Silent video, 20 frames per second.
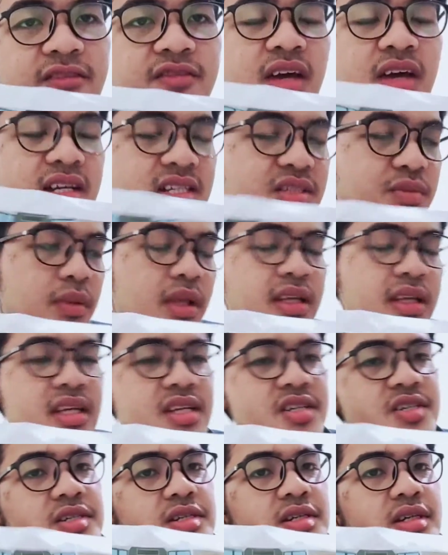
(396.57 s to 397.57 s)
the
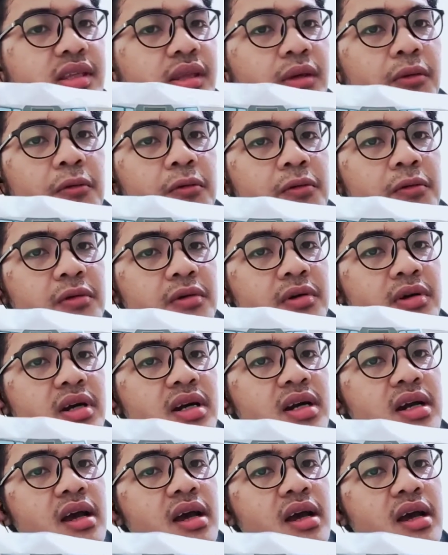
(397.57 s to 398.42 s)
explanation or